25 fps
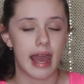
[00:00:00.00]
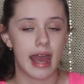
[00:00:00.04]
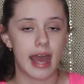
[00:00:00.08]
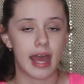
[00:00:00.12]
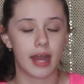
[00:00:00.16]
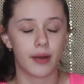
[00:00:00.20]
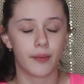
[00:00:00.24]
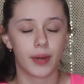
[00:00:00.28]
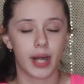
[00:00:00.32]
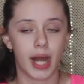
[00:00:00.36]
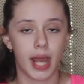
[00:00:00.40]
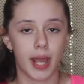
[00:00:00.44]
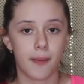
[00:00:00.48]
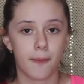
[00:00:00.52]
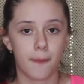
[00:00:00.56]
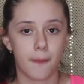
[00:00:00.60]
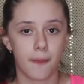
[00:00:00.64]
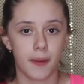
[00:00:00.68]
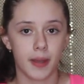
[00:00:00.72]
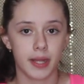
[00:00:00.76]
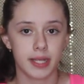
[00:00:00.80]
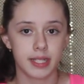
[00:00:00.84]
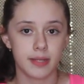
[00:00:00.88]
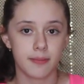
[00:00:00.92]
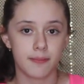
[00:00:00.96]
and when I
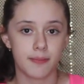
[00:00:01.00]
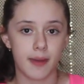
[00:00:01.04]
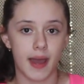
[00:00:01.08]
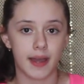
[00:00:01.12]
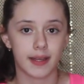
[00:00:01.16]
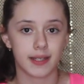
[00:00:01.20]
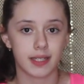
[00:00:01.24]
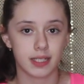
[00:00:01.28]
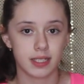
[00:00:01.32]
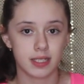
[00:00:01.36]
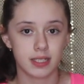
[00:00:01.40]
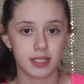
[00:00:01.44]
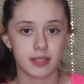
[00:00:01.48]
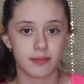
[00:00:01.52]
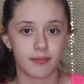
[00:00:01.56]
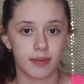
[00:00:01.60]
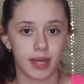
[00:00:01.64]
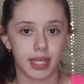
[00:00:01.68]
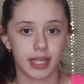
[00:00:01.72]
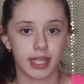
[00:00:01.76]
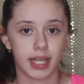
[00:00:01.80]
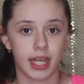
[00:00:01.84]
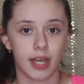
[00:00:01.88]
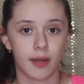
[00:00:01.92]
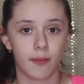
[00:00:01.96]
put it back into
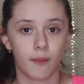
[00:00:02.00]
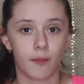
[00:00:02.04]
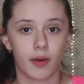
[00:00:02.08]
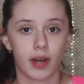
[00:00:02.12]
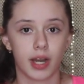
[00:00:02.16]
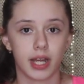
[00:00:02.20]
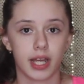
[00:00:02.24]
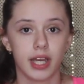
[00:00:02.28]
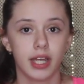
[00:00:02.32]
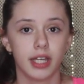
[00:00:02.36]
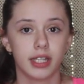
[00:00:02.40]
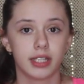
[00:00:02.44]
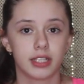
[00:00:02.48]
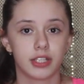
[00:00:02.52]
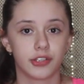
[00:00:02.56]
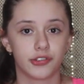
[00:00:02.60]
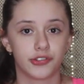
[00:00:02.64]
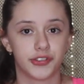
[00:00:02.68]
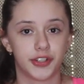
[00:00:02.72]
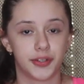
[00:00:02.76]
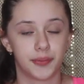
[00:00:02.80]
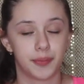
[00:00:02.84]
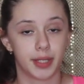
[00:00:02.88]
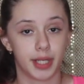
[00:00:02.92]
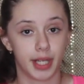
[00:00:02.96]
my camera to
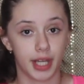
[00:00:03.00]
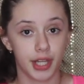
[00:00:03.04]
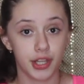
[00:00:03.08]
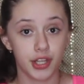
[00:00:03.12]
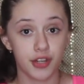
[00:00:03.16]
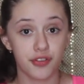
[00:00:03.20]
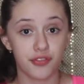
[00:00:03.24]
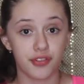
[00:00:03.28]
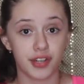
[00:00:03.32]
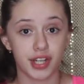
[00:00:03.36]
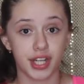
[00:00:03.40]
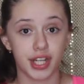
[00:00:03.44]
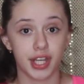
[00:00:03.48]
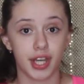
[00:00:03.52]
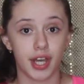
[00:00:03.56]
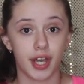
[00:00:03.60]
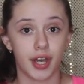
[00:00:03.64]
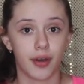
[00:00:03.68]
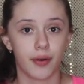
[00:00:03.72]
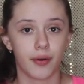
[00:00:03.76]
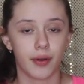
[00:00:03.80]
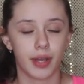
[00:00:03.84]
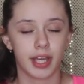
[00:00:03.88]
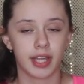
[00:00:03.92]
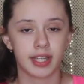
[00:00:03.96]
film another
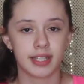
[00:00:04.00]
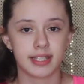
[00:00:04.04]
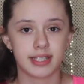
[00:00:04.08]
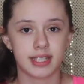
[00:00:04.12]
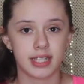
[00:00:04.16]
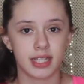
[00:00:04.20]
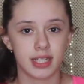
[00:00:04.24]
video, it